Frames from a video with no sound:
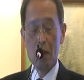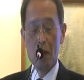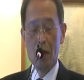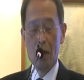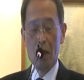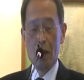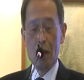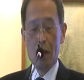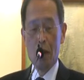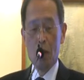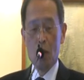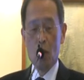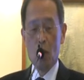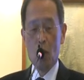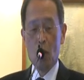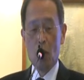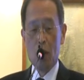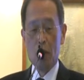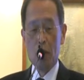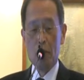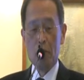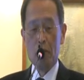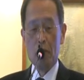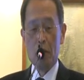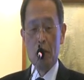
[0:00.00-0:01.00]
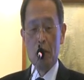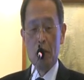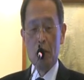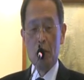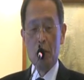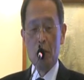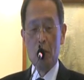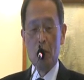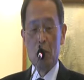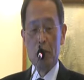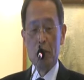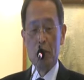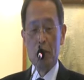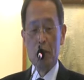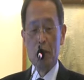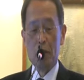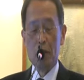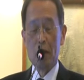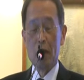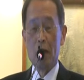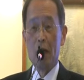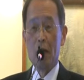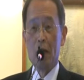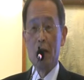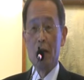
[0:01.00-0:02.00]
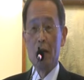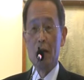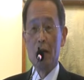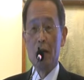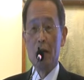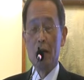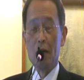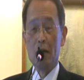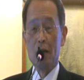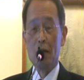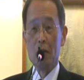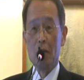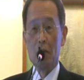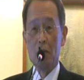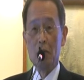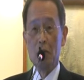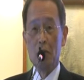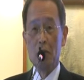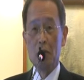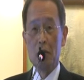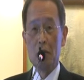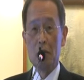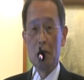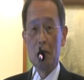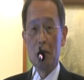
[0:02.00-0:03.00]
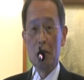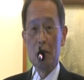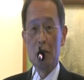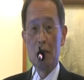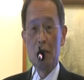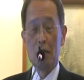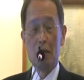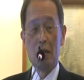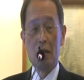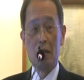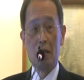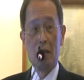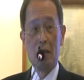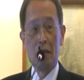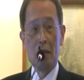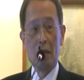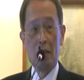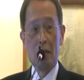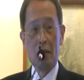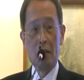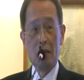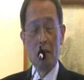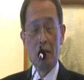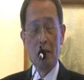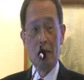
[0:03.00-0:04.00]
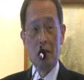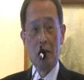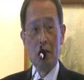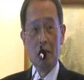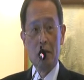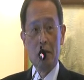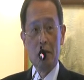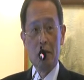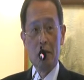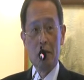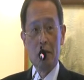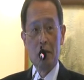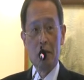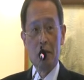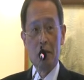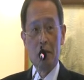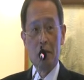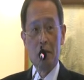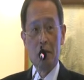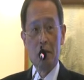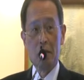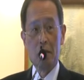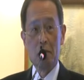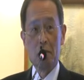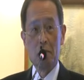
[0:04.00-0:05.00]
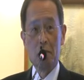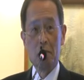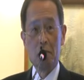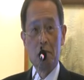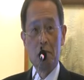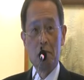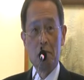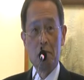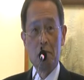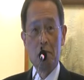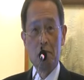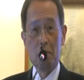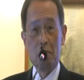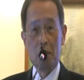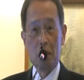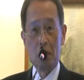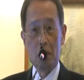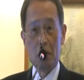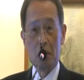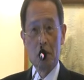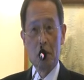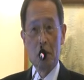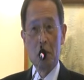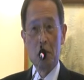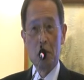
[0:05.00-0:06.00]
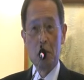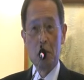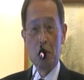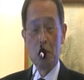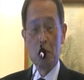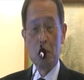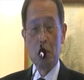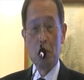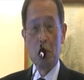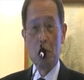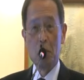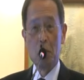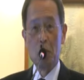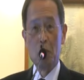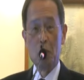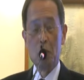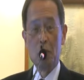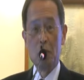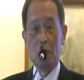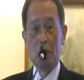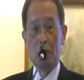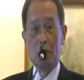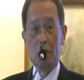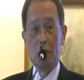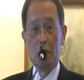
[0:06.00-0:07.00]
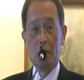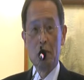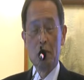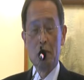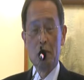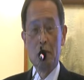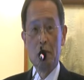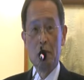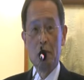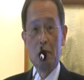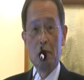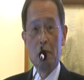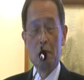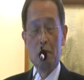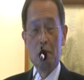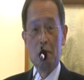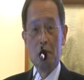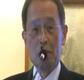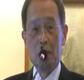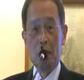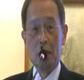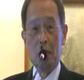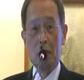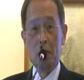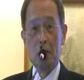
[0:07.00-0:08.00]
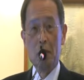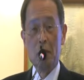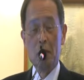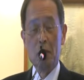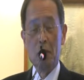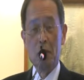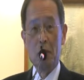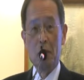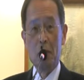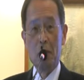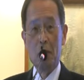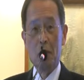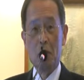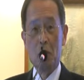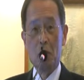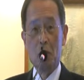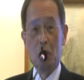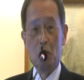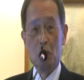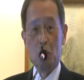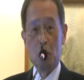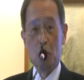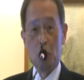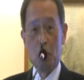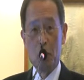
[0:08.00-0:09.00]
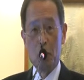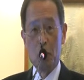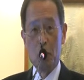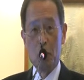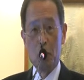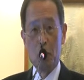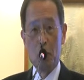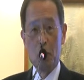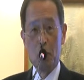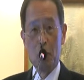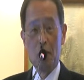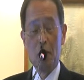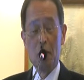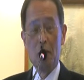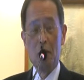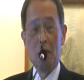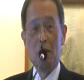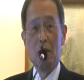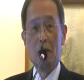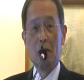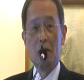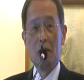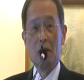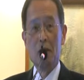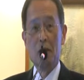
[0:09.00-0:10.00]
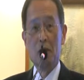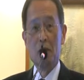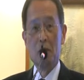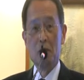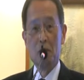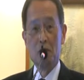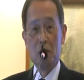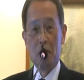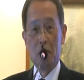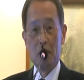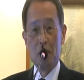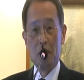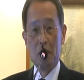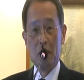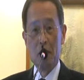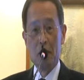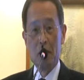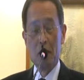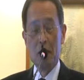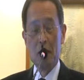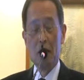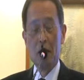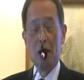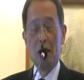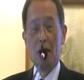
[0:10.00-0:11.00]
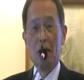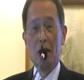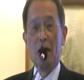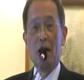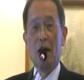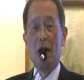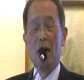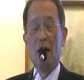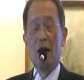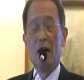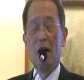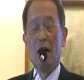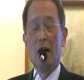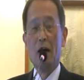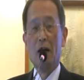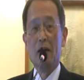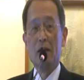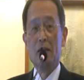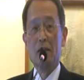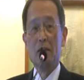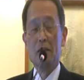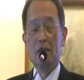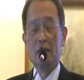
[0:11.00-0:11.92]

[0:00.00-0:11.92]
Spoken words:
one very important thing I noticed, that is that Pakistani people are very, very hospitable and friendly, and